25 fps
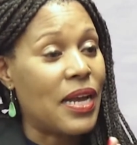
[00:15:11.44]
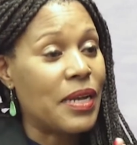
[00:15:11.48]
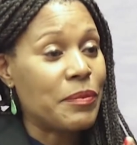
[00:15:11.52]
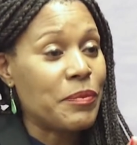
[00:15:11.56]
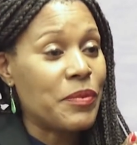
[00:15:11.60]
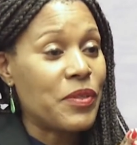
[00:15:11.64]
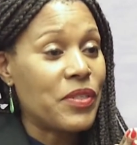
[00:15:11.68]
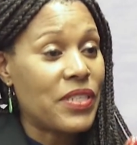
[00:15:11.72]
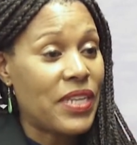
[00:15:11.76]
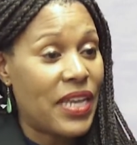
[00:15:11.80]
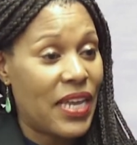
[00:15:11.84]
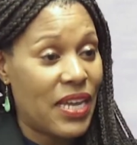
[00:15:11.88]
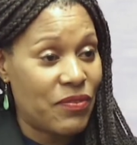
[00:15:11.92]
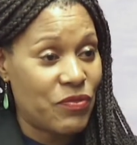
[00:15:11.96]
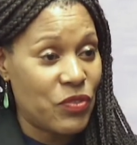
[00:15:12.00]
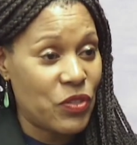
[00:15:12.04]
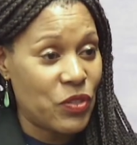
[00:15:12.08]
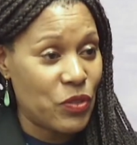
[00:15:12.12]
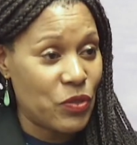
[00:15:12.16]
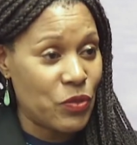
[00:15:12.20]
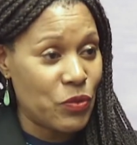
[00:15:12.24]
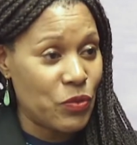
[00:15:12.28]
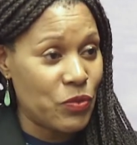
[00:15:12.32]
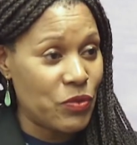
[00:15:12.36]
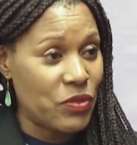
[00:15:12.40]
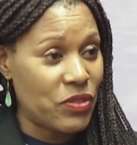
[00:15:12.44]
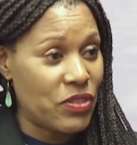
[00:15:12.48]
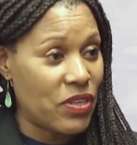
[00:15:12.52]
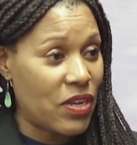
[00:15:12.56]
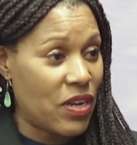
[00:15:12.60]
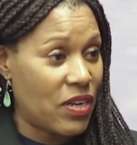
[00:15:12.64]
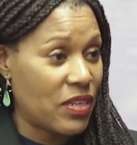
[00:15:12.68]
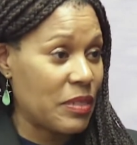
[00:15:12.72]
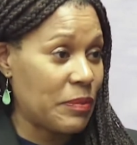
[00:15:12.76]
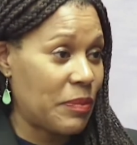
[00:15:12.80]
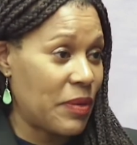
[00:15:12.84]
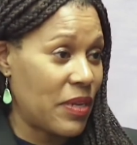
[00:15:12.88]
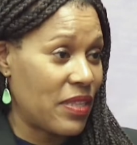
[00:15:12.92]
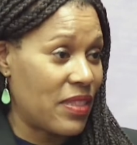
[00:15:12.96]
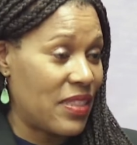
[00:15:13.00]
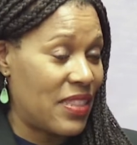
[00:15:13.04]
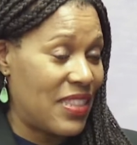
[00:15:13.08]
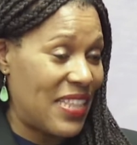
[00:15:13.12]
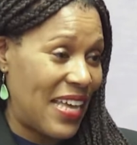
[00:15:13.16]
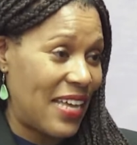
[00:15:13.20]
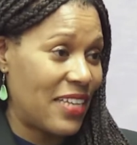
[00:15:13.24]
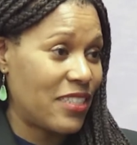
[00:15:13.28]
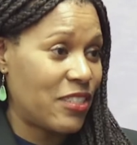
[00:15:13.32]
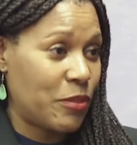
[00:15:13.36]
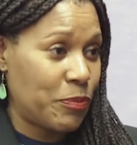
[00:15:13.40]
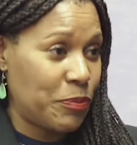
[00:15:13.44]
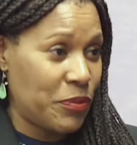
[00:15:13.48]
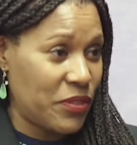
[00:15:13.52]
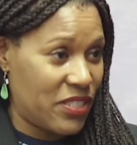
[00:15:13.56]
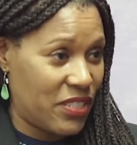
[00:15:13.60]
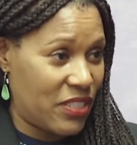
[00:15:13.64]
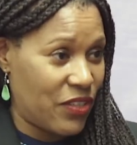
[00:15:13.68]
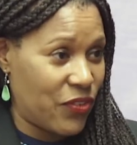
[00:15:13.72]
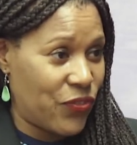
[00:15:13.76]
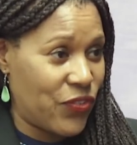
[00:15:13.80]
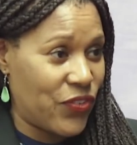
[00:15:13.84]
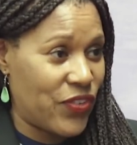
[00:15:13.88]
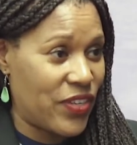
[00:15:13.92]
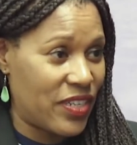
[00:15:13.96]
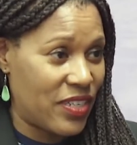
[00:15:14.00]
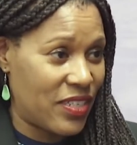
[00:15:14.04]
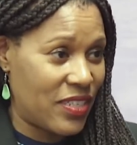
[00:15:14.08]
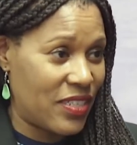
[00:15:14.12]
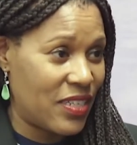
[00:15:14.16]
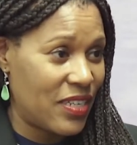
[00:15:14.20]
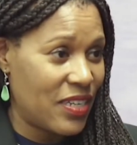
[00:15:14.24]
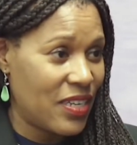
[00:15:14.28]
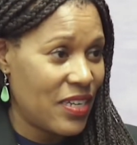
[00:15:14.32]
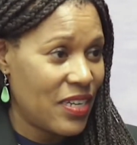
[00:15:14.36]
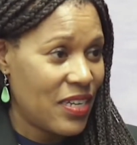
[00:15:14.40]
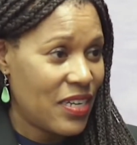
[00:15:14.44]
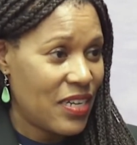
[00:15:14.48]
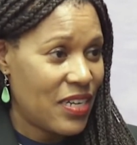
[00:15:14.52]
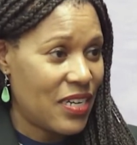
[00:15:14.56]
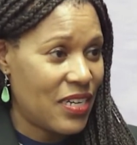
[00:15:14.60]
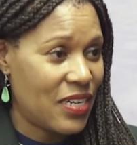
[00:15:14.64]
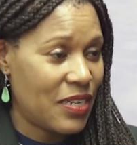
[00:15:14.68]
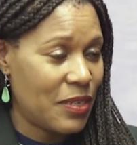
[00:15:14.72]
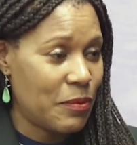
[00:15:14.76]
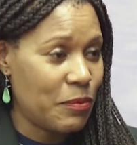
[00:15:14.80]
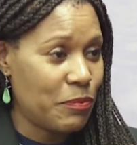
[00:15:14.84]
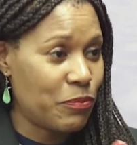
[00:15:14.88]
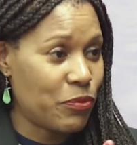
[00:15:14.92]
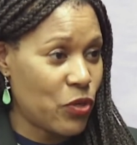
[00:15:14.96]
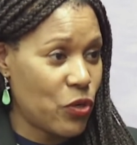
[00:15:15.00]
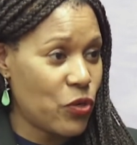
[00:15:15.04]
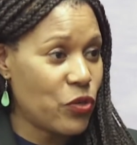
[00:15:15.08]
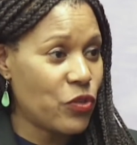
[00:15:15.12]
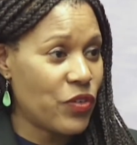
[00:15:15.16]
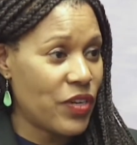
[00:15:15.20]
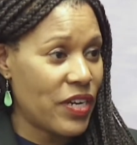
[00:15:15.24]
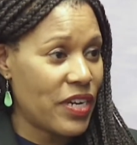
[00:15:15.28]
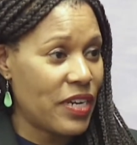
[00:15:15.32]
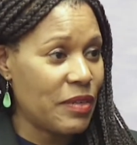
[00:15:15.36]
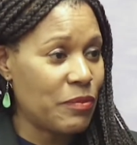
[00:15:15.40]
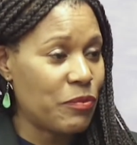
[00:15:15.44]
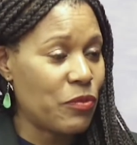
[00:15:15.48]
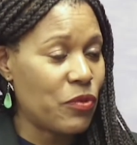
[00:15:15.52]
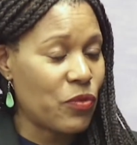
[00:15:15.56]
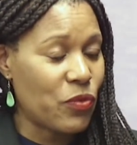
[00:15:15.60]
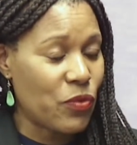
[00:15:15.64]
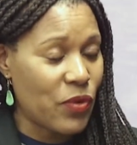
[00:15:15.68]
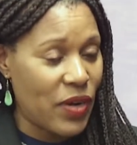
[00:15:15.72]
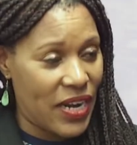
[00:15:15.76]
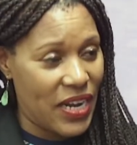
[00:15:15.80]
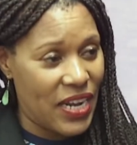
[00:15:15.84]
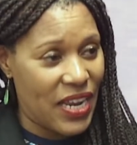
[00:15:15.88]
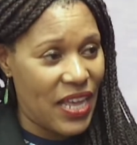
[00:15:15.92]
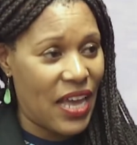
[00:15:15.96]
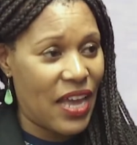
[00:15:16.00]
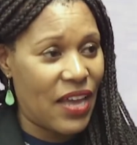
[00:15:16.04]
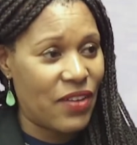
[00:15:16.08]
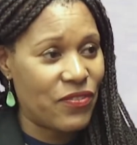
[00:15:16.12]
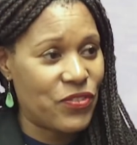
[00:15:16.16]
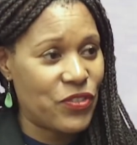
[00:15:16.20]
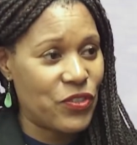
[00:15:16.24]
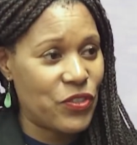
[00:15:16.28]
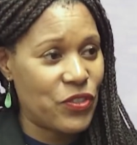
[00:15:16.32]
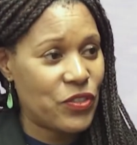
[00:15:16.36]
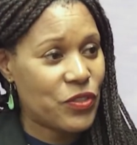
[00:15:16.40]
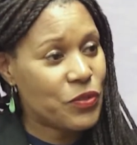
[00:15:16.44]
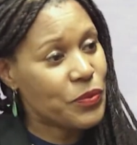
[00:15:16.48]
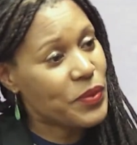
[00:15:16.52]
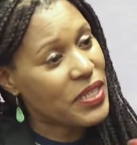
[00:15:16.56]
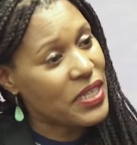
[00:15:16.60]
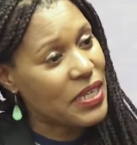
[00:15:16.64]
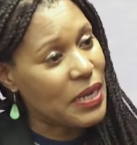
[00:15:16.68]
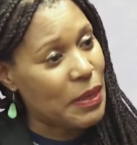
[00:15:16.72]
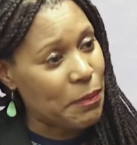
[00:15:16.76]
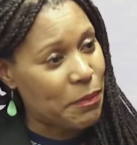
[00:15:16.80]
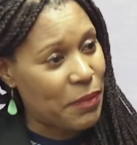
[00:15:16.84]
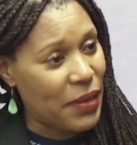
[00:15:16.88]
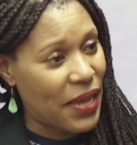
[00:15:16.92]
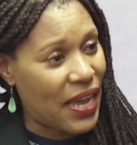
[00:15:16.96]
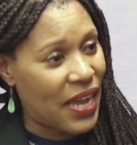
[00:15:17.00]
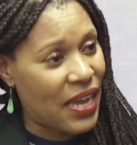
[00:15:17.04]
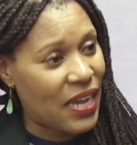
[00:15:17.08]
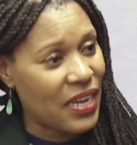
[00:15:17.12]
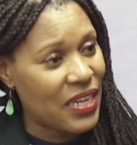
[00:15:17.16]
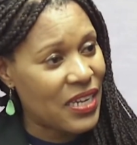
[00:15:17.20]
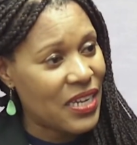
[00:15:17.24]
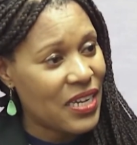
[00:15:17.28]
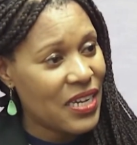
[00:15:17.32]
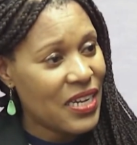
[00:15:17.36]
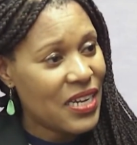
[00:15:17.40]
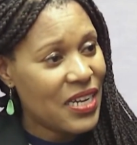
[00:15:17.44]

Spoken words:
have you talk about that specific program right after we come back.